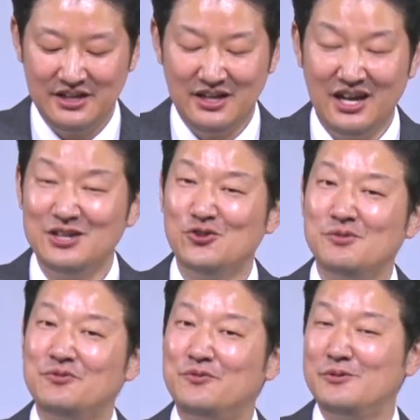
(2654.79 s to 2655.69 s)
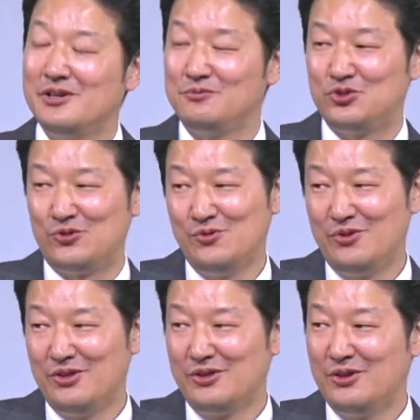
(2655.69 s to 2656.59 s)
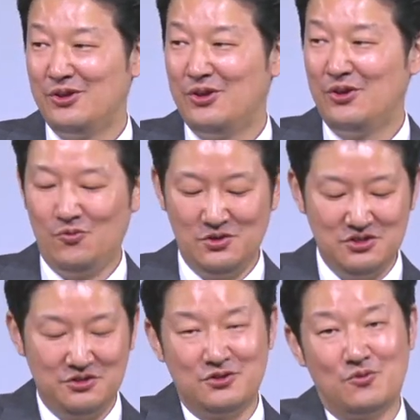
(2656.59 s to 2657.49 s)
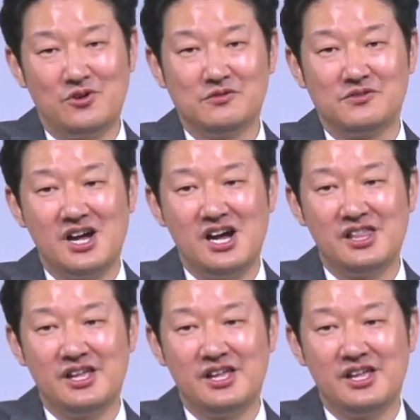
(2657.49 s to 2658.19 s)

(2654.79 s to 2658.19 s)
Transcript: And you'll be full of truth, which is the Word of God.